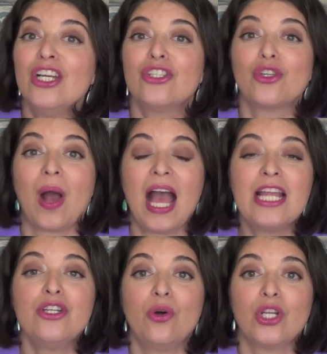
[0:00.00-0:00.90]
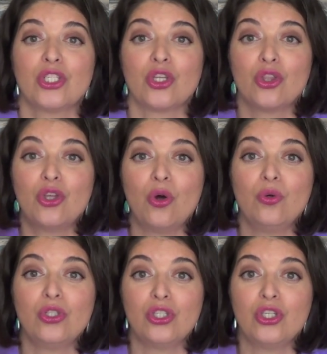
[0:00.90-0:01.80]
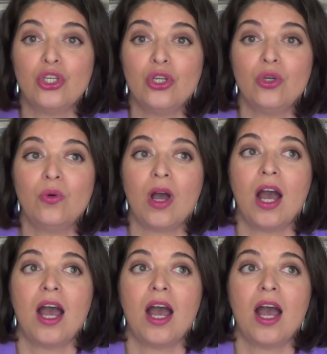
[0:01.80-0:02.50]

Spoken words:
So I noticed those two,